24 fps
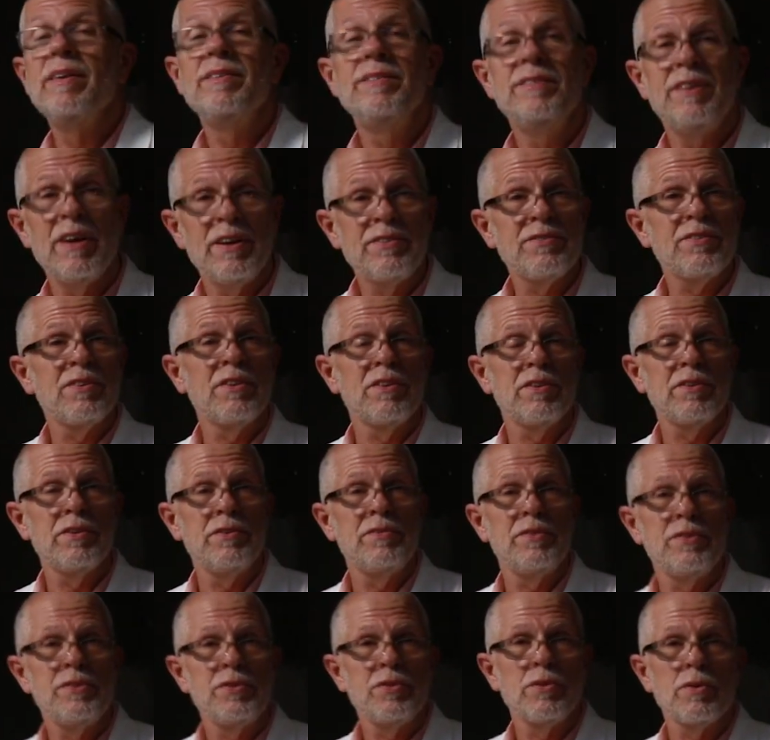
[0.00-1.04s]
does
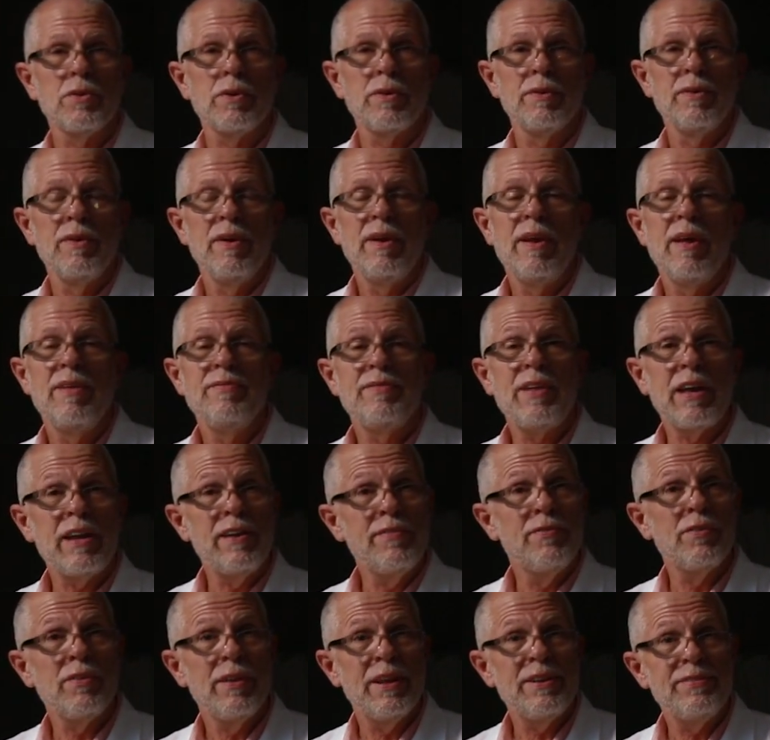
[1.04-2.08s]
conclude the tour. Thank
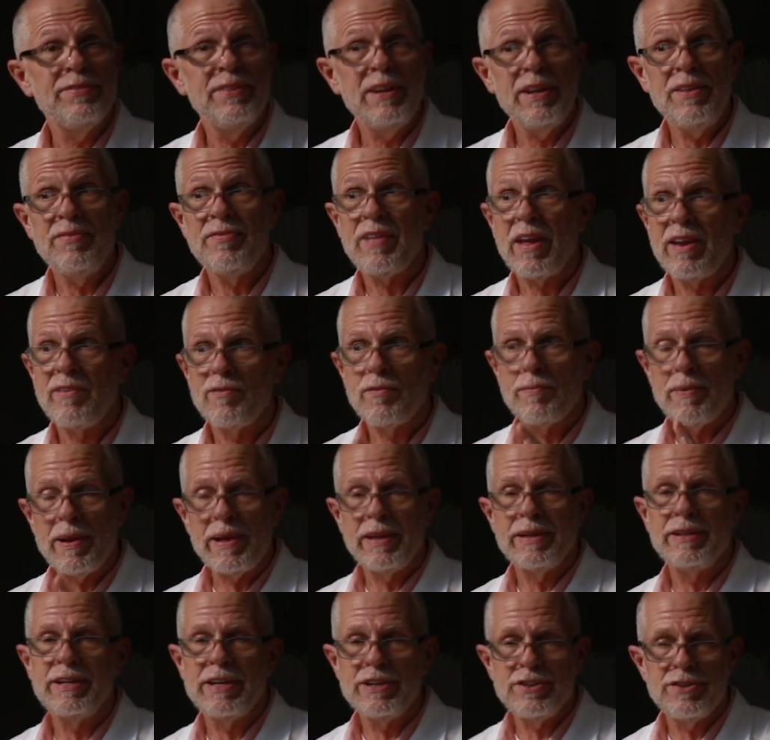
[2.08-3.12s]
you for listening. Thank you for
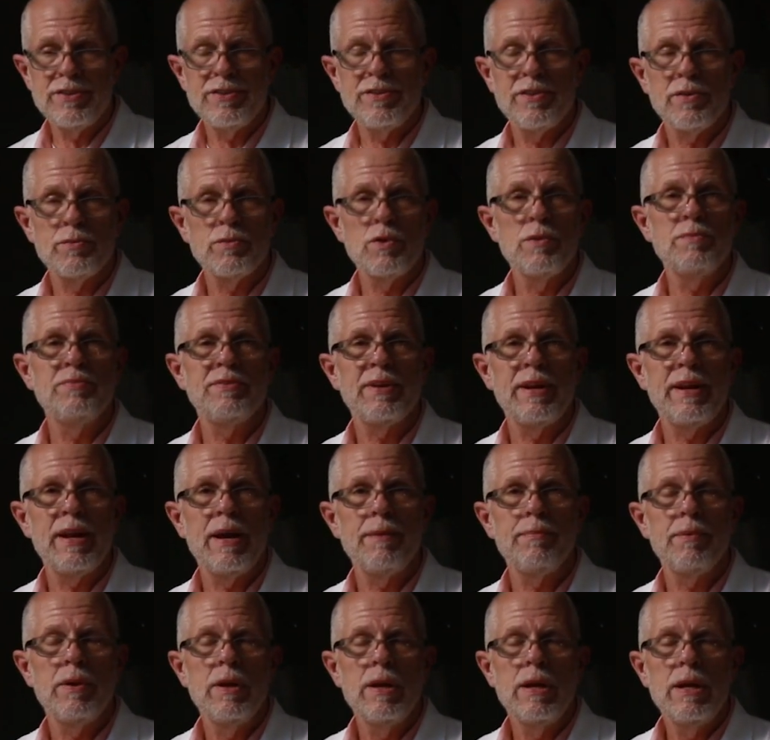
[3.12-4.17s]
paying attention to the room
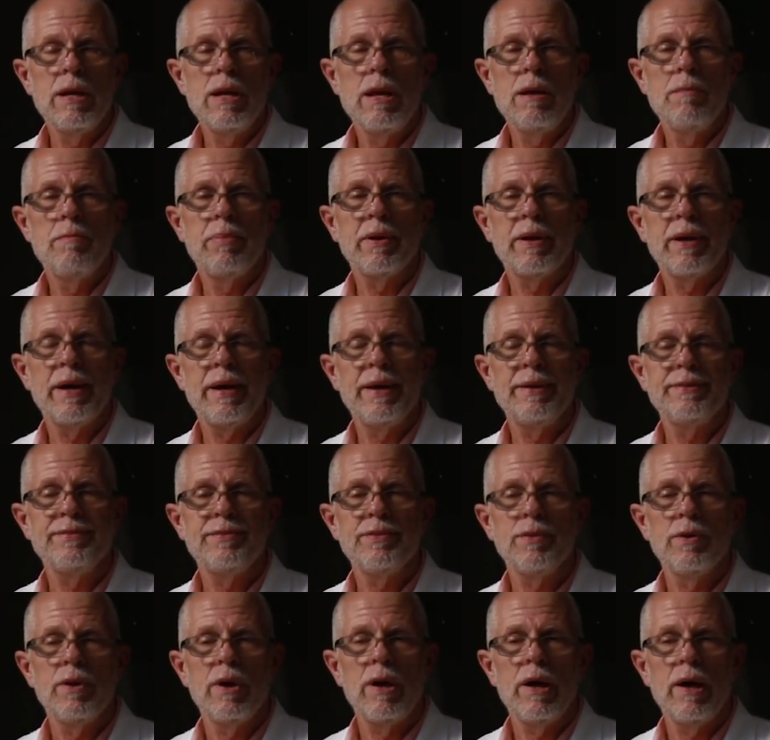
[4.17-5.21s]
setup,
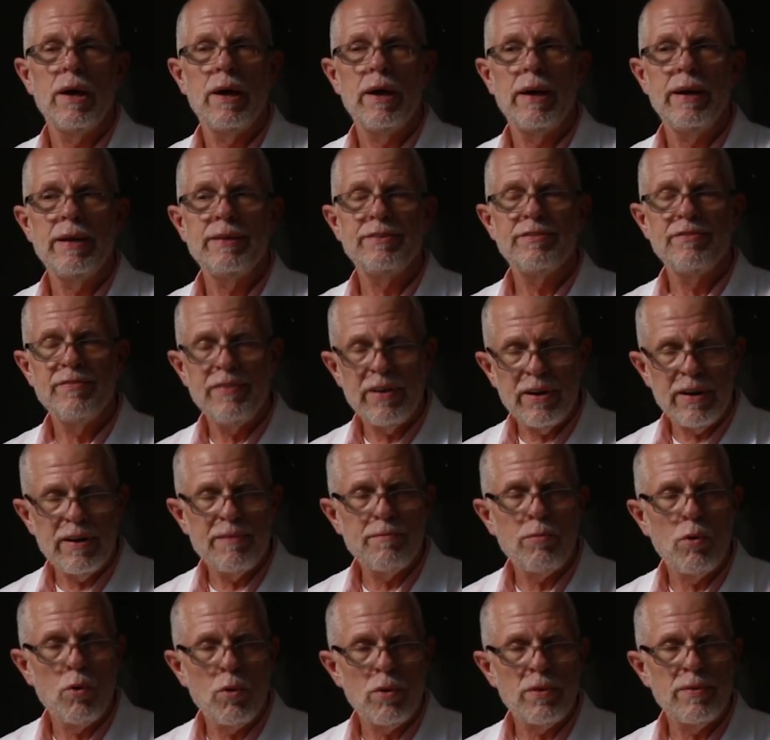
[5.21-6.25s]
because it's very
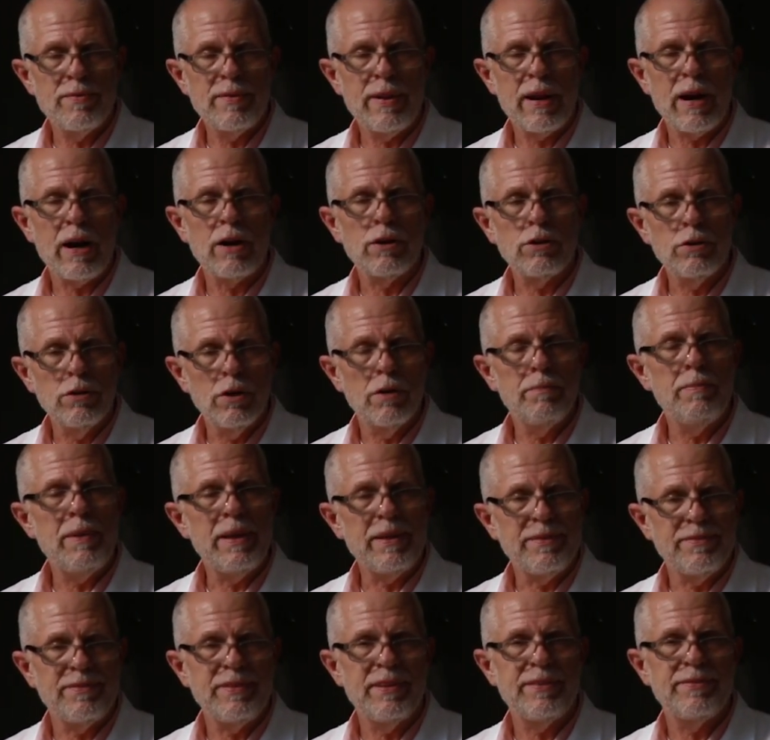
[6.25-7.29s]
important that our look be
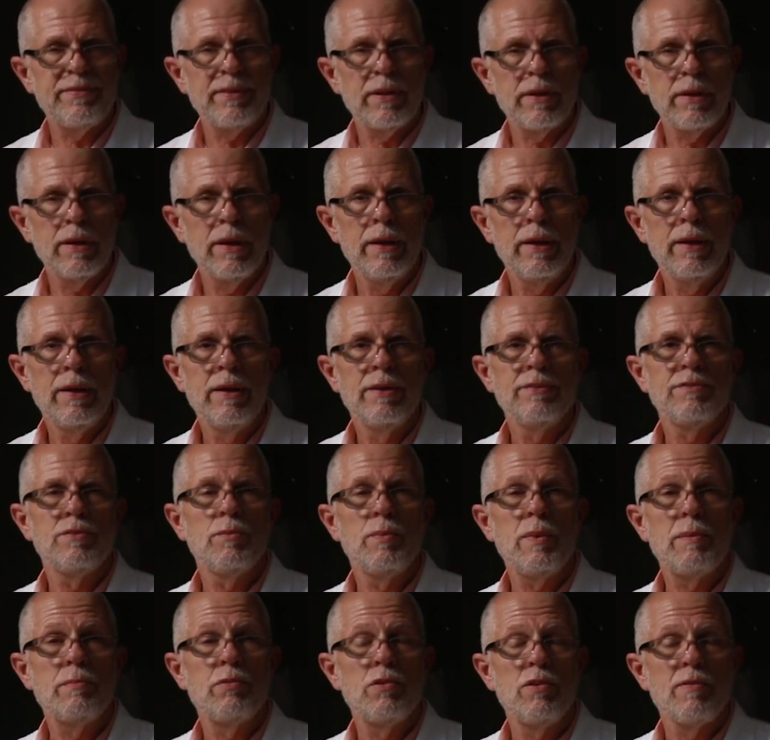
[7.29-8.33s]
consistent so
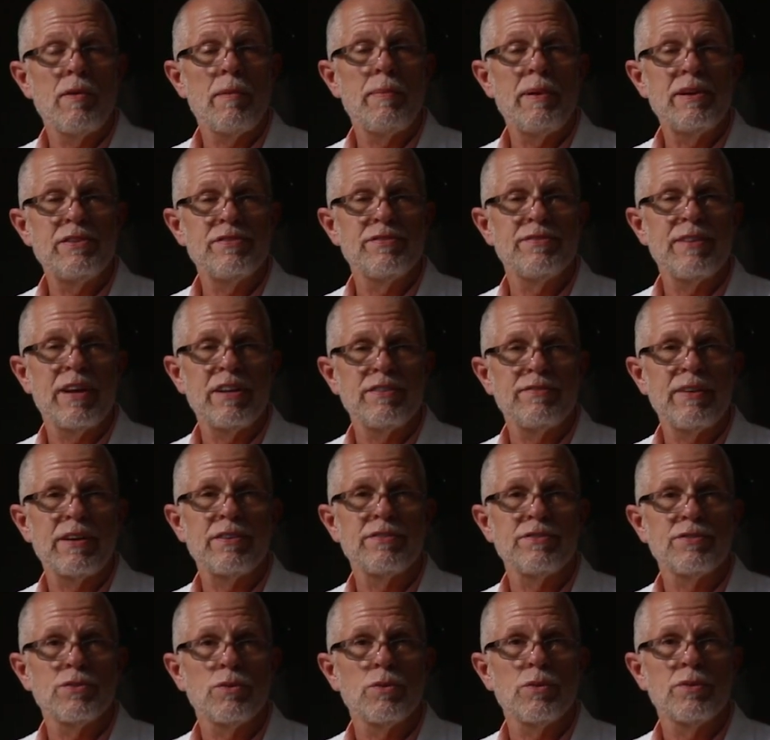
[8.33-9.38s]
we improve our patient
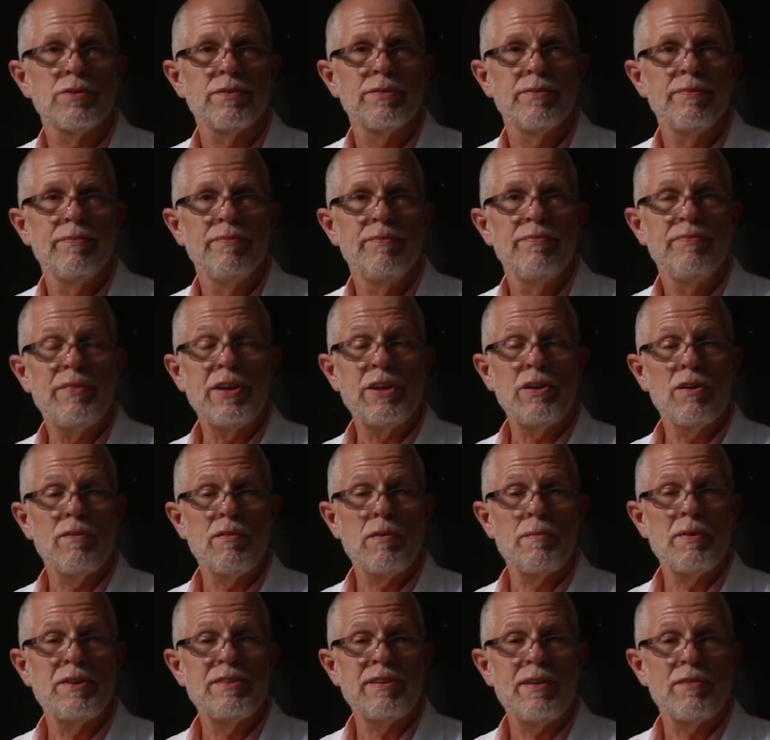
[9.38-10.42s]
satisfaction scores. Thank you all
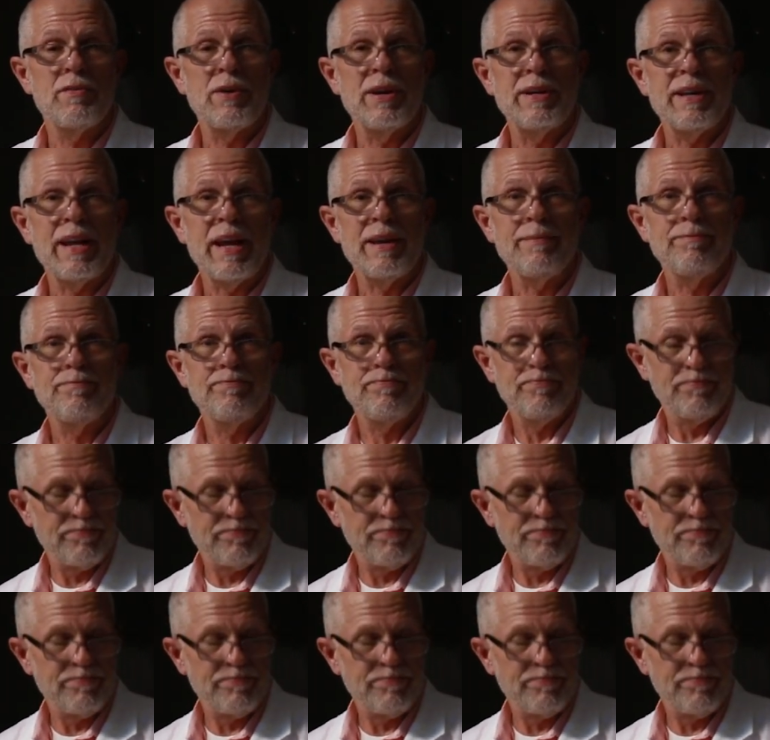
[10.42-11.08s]
very much. Have a great day.